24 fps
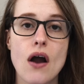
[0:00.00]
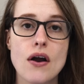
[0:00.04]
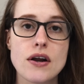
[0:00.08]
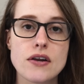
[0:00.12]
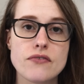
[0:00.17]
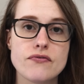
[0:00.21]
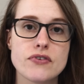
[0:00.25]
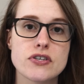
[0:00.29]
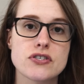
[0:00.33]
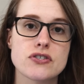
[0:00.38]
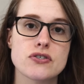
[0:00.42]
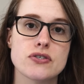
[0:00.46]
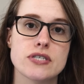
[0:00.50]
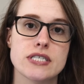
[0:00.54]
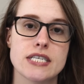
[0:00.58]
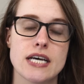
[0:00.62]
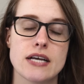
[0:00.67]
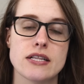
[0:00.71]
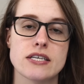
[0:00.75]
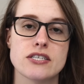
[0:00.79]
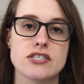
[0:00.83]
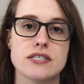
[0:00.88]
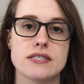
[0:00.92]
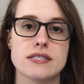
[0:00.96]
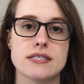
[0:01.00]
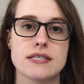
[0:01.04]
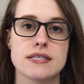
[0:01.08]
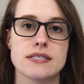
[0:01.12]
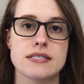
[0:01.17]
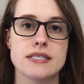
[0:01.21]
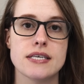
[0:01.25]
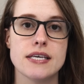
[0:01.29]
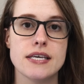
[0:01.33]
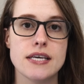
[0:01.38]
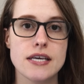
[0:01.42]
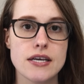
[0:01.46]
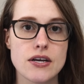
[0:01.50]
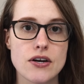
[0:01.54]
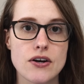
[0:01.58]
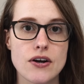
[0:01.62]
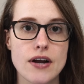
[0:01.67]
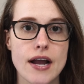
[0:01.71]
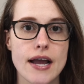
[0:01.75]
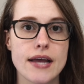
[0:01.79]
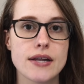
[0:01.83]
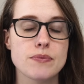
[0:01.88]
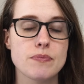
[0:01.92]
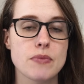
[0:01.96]
Artificial intelligence is here
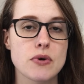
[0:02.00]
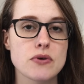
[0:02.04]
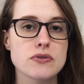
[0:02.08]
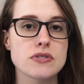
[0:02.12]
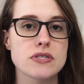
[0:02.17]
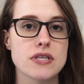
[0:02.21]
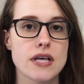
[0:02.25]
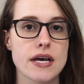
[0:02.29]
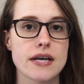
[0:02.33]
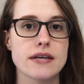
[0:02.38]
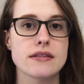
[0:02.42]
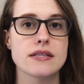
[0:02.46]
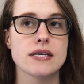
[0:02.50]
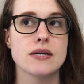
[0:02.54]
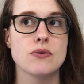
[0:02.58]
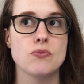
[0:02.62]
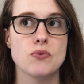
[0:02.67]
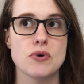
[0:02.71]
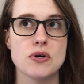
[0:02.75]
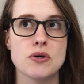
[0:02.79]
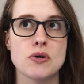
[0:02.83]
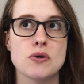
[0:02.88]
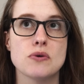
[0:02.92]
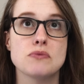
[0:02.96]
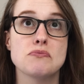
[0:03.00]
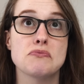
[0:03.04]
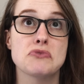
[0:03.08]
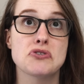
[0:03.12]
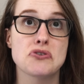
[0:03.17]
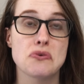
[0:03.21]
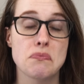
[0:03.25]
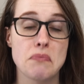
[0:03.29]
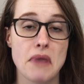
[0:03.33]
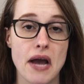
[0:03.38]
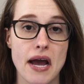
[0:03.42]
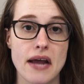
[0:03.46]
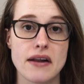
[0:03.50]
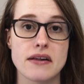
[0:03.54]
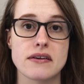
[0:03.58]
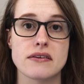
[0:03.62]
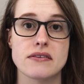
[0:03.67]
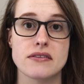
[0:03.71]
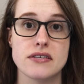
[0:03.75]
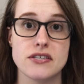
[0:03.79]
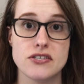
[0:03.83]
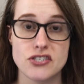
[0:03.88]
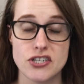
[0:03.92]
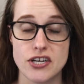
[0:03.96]
and most likely will
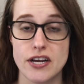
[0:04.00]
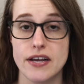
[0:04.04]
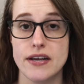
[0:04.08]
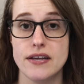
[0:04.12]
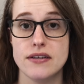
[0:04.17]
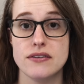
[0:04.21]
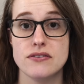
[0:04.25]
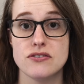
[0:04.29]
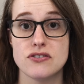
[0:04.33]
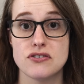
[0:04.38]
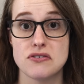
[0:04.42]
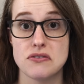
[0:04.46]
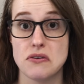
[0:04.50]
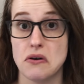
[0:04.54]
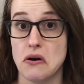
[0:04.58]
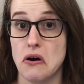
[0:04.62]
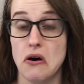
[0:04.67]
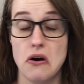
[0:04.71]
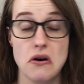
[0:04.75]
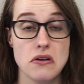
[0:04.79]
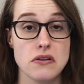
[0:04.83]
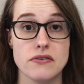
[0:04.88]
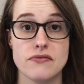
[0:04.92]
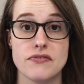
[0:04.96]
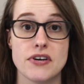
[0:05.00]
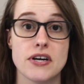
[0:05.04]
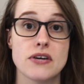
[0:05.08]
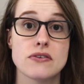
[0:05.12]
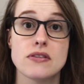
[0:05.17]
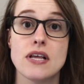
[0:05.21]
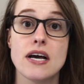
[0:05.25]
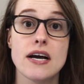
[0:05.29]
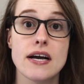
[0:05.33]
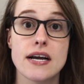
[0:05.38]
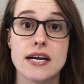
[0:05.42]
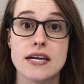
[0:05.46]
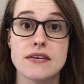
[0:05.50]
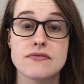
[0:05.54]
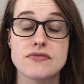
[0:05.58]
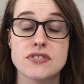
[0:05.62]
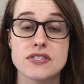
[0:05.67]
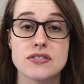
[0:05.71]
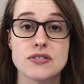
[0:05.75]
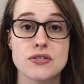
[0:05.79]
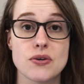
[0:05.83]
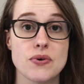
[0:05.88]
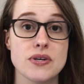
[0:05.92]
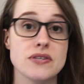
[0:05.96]
dramatically change all of our lives.
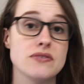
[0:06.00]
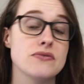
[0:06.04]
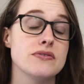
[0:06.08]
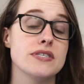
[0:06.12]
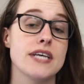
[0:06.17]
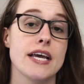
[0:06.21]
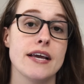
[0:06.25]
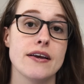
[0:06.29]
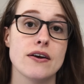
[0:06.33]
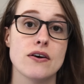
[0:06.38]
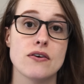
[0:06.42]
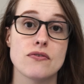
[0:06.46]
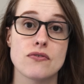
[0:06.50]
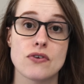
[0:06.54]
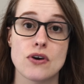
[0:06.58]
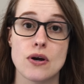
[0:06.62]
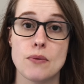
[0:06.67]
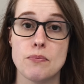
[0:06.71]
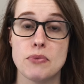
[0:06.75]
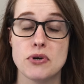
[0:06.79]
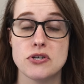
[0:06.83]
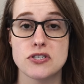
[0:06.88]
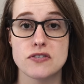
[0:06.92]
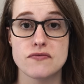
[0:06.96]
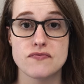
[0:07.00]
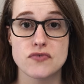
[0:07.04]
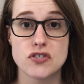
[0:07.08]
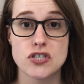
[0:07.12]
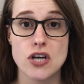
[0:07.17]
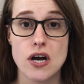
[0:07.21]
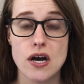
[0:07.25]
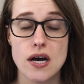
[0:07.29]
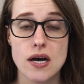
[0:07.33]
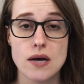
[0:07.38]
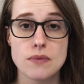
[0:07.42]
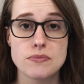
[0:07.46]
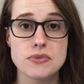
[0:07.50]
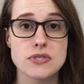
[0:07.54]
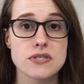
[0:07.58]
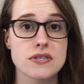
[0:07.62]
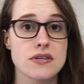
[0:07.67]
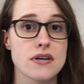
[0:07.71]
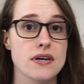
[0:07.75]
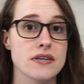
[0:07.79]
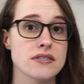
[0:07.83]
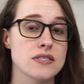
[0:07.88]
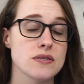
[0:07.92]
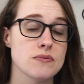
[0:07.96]
It's going to take over a bunch of jobs,
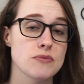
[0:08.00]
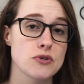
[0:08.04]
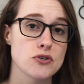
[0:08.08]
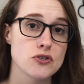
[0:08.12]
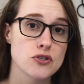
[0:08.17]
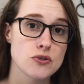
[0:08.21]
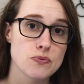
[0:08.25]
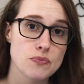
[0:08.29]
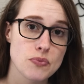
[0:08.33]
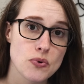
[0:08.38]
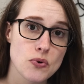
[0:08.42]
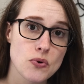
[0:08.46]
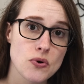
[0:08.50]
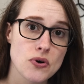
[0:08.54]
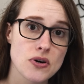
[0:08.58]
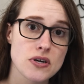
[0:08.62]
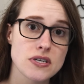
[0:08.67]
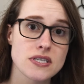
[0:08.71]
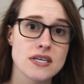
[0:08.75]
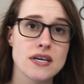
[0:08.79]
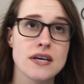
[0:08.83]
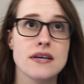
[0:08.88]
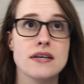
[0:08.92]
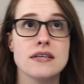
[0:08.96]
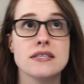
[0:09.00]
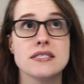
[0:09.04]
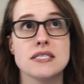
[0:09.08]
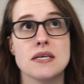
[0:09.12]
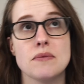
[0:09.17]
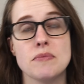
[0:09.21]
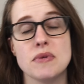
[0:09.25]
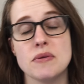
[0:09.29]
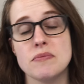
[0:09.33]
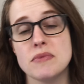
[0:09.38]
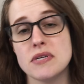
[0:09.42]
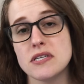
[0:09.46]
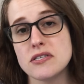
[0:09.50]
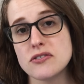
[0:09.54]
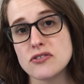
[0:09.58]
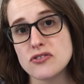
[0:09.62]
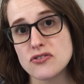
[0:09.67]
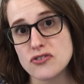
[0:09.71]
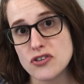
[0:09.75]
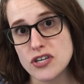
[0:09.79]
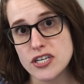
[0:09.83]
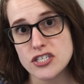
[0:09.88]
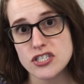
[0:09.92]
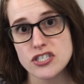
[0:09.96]
customer support, some
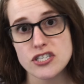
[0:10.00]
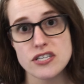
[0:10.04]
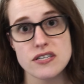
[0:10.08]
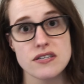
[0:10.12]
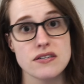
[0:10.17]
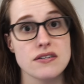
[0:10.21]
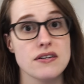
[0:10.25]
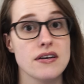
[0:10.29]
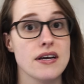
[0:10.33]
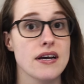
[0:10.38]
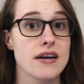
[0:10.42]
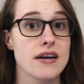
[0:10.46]
administration,